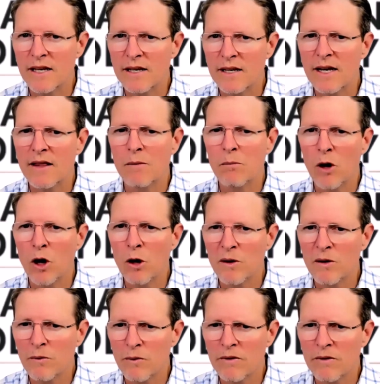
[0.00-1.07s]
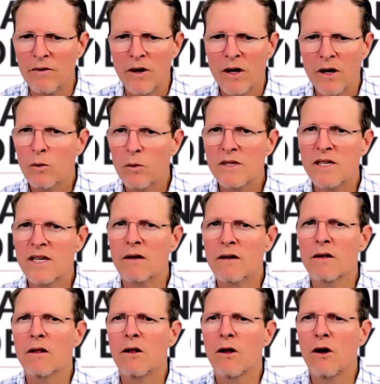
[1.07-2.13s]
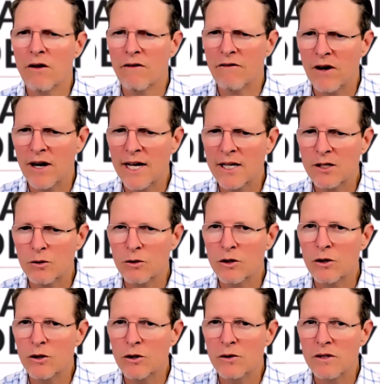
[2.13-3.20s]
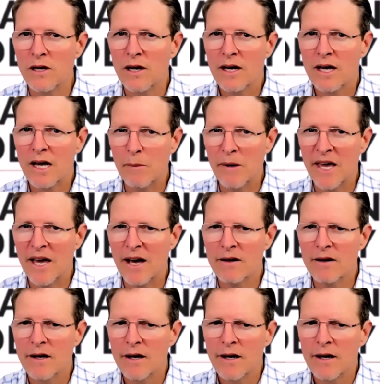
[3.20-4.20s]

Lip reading: And at the moment, we're seeing a lot of financial news coming out,